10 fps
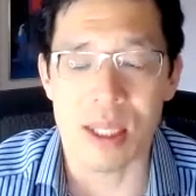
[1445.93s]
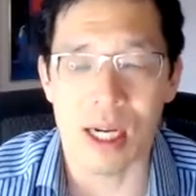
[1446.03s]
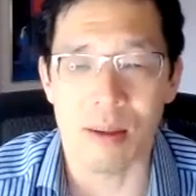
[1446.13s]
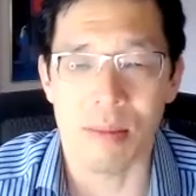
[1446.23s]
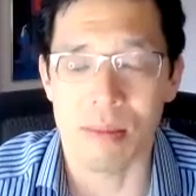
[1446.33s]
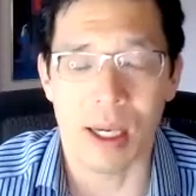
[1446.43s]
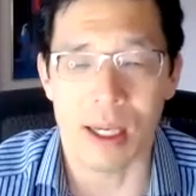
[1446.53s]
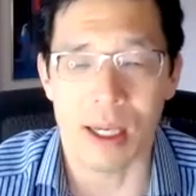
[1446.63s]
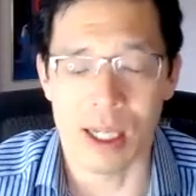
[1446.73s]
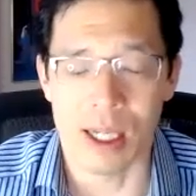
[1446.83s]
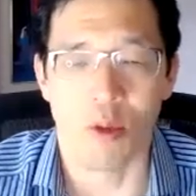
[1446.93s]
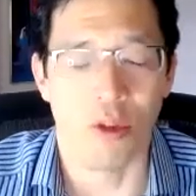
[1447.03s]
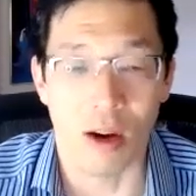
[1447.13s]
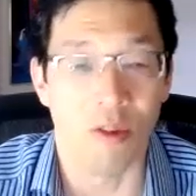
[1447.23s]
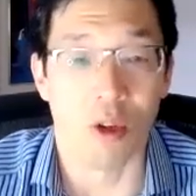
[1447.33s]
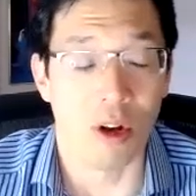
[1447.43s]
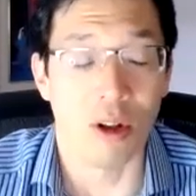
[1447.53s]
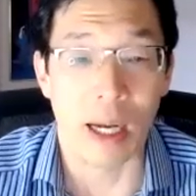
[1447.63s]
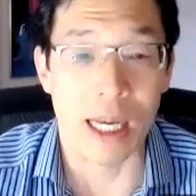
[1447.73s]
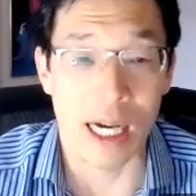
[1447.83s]
that I've rolled
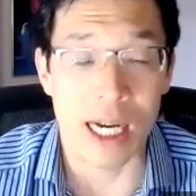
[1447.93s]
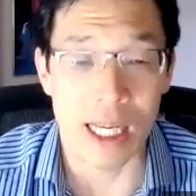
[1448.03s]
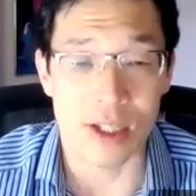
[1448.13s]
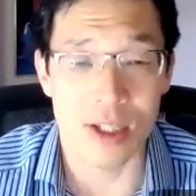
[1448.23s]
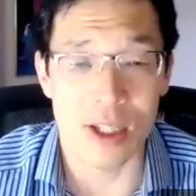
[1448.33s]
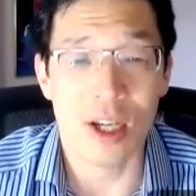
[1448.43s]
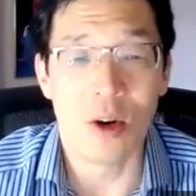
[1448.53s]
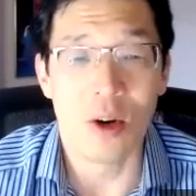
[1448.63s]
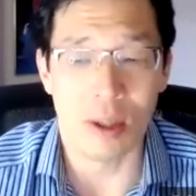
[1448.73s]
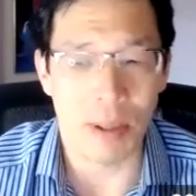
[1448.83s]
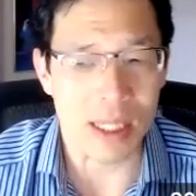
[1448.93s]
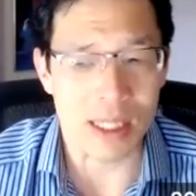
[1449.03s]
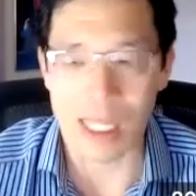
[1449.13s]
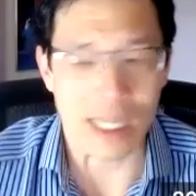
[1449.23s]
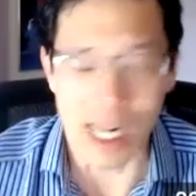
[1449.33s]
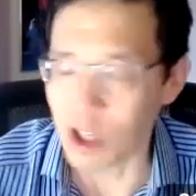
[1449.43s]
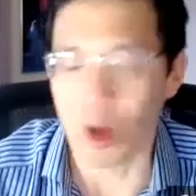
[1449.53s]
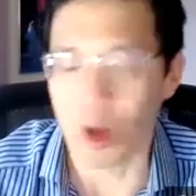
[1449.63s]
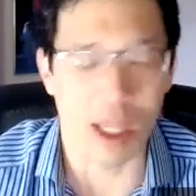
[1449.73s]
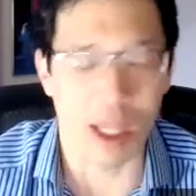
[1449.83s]
my eyes with a patient, like, I don't know
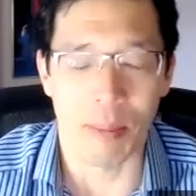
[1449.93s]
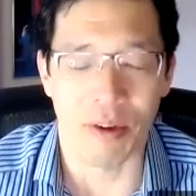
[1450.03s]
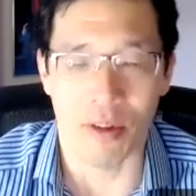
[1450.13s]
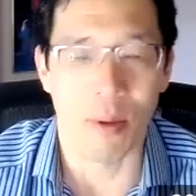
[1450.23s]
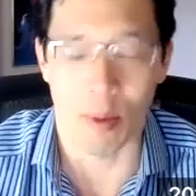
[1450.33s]
what they want.